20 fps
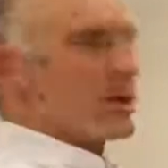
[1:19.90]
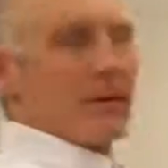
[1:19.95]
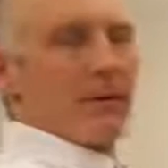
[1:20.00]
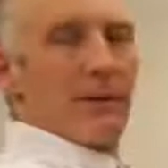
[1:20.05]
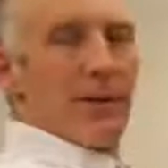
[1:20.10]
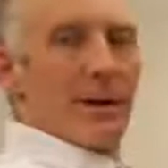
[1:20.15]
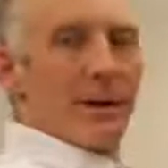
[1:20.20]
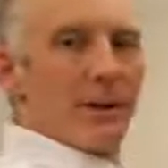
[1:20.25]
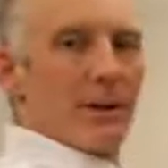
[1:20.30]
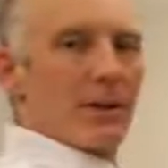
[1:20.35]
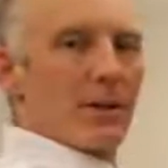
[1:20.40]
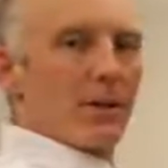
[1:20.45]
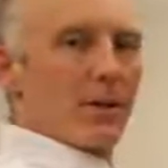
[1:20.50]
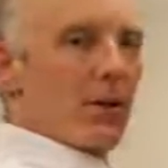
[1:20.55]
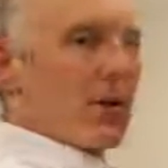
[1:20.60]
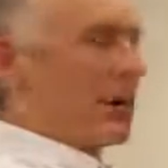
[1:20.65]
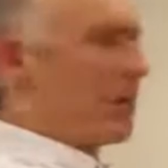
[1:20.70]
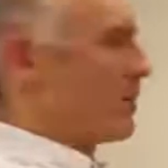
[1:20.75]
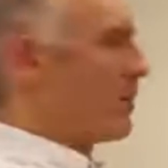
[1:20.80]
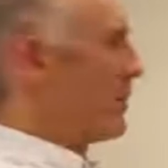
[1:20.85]
are very
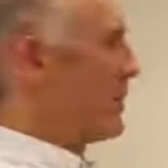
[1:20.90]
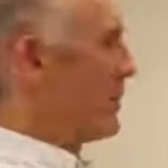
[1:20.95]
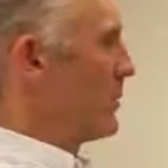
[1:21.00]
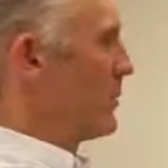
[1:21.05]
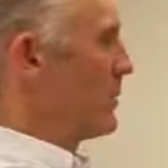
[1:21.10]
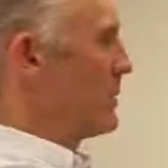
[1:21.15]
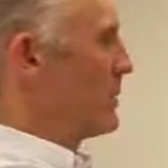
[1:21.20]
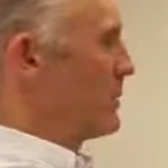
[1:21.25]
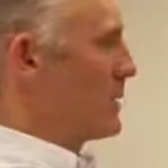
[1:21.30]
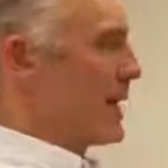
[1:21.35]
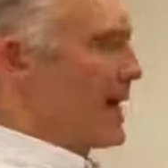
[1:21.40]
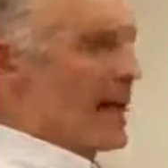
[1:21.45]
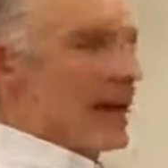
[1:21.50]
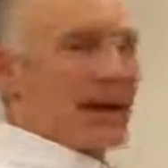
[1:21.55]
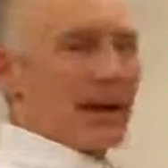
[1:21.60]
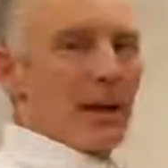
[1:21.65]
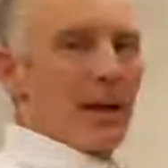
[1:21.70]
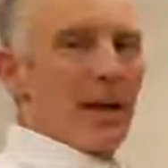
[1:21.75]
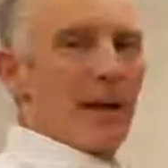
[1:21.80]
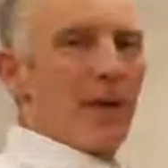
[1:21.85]
sharp, which is
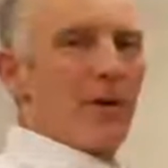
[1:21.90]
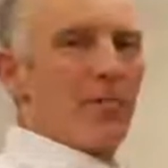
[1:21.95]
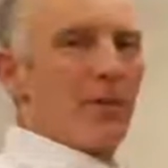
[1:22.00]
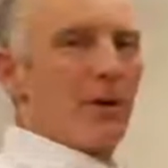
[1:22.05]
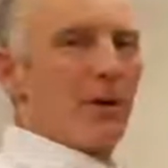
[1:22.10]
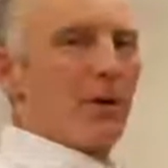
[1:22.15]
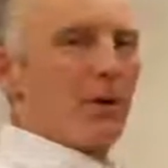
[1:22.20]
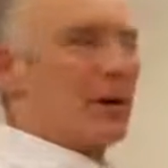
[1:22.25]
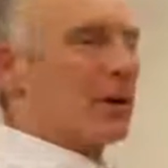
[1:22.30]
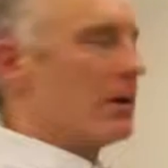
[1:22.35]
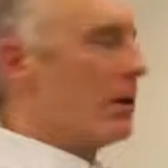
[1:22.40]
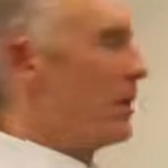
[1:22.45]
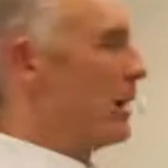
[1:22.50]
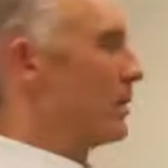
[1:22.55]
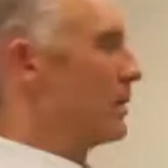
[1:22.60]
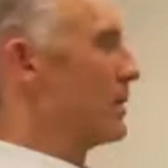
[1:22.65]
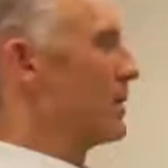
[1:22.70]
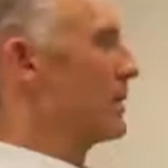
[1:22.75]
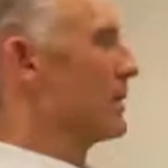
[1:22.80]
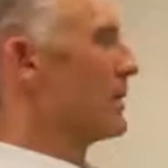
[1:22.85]
hanging up on the
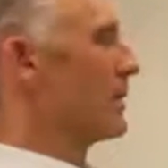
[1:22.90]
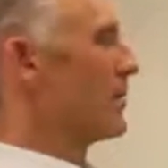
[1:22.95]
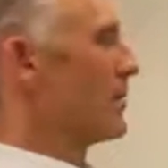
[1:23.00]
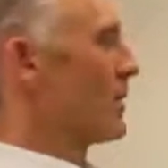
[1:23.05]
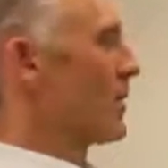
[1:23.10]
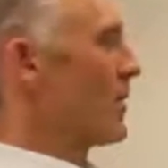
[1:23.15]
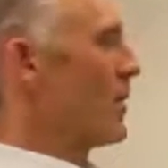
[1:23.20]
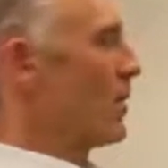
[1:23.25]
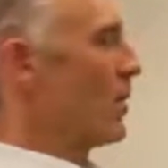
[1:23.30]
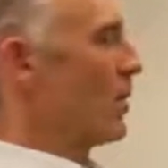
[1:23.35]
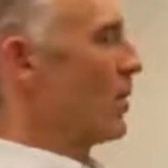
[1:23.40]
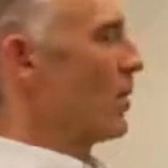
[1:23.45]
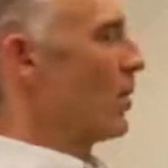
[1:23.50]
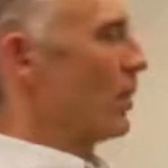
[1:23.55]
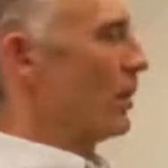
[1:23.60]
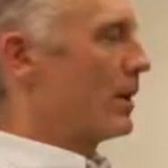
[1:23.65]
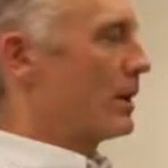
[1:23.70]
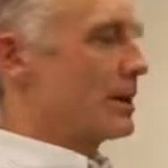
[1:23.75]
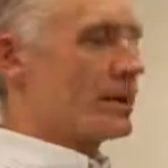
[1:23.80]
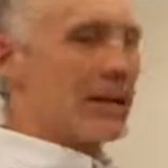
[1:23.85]
clip,
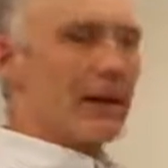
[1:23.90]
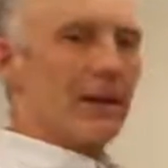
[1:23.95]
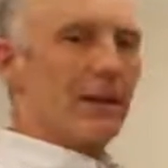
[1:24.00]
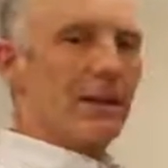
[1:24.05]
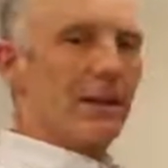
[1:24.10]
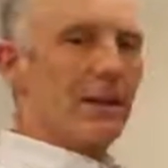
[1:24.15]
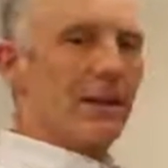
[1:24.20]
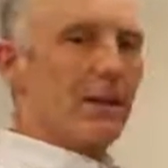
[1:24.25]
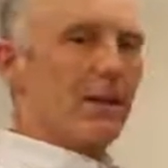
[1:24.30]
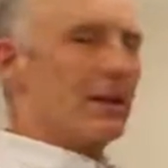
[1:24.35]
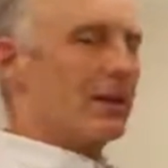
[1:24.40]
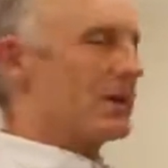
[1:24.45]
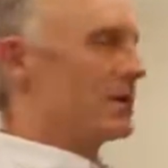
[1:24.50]
one technique